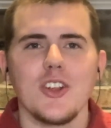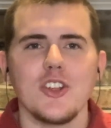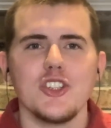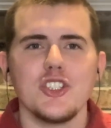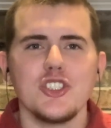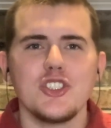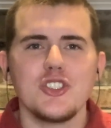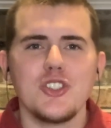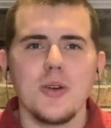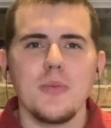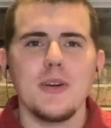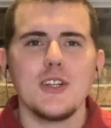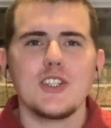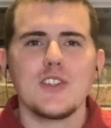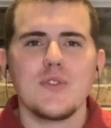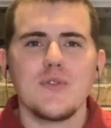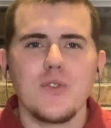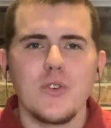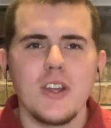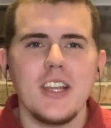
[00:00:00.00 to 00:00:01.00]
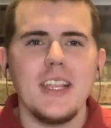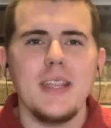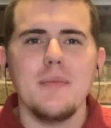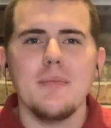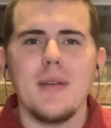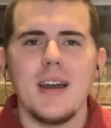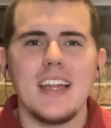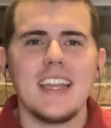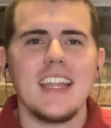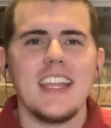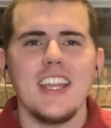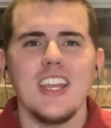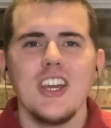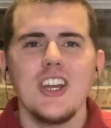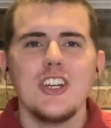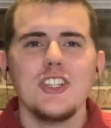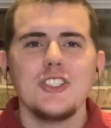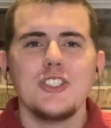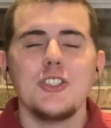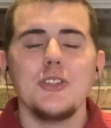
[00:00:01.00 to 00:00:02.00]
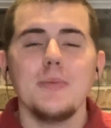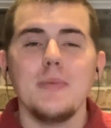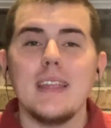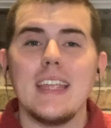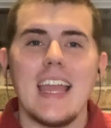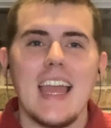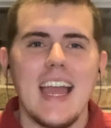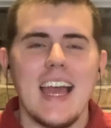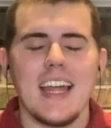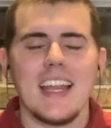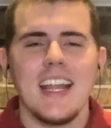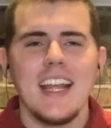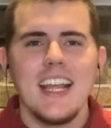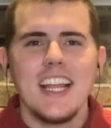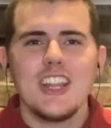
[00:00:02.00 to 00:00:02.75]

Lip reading: There's so much free money to be had.